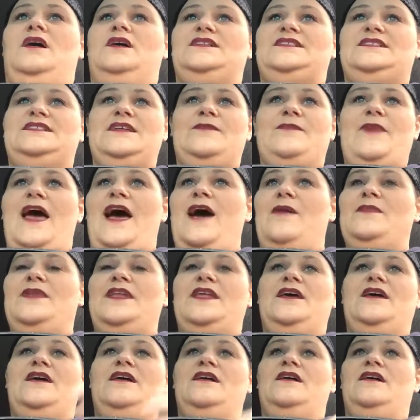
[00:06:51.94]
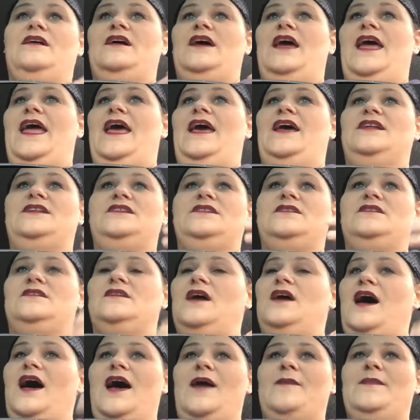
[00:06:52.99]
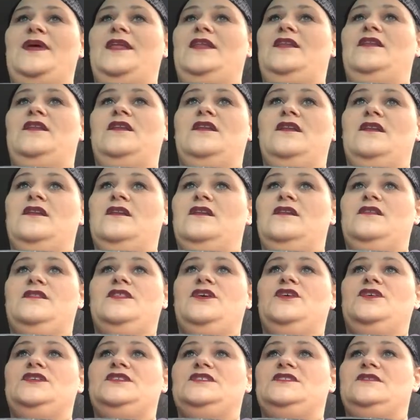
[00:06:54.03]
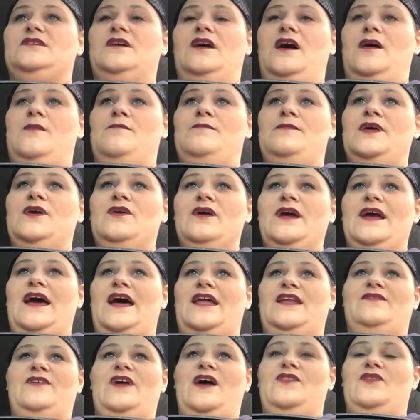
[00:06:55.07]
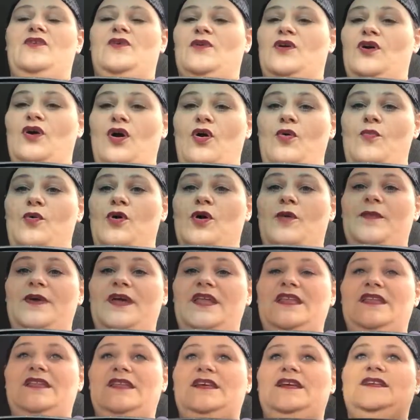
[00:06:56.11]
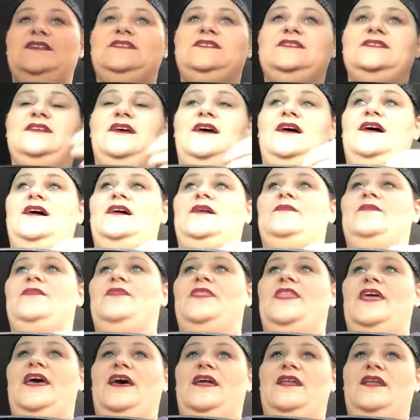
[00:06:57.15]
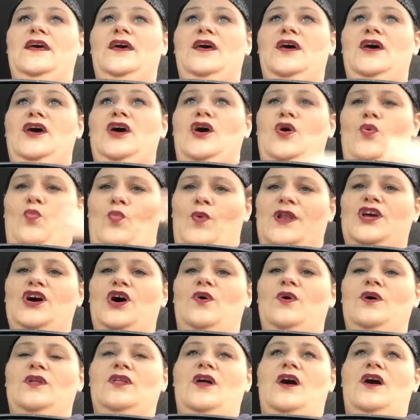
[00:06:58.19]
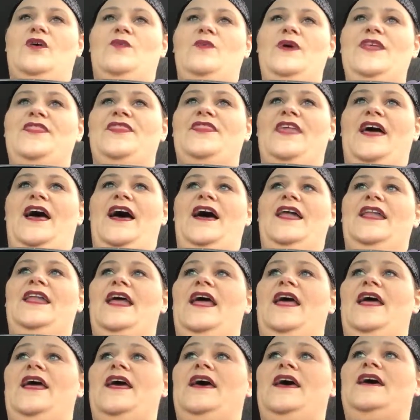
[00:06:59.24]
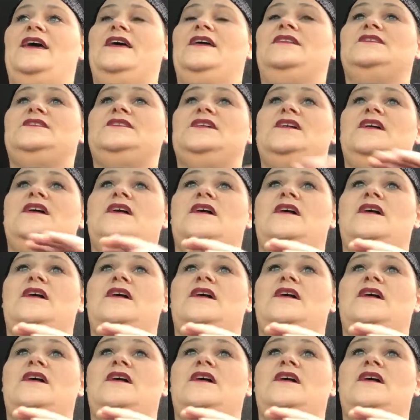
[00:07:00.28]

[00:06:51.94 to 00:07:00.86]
sleep apnea, and I mean, there's a myriad of other comorbidities that would go along with that. And